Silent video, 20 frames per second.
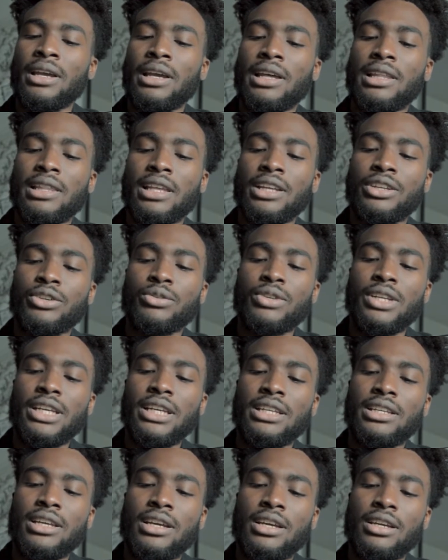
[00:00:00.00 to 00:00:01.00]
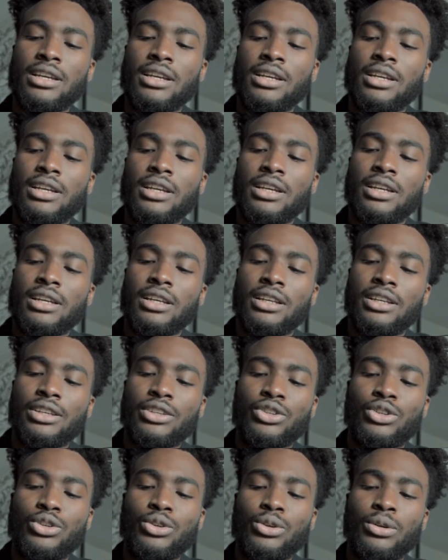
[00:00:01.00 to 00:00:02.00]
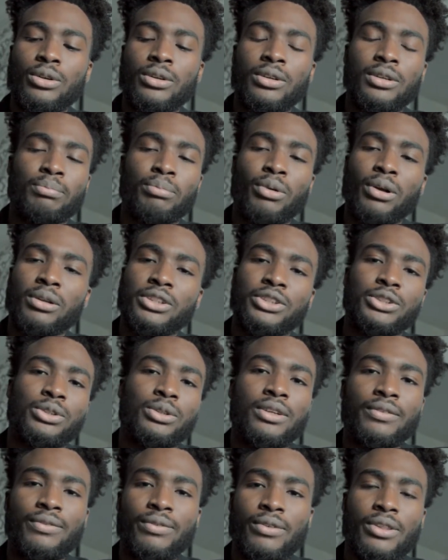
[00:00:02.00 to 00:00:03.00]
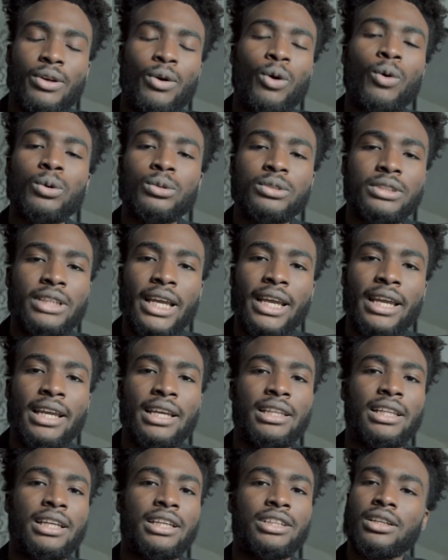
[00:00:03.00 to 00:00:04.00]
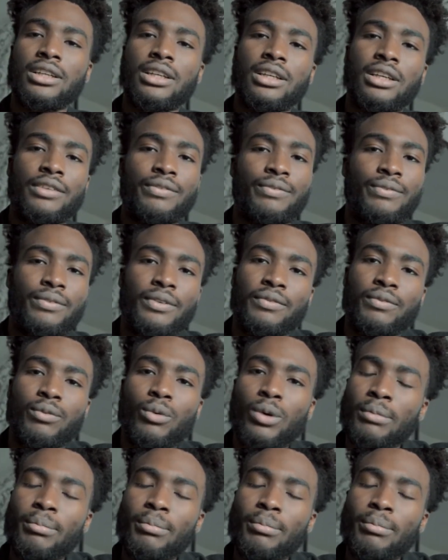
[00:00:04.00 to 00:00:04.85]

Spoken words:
and then you're probably shooting for the whole day, and then if one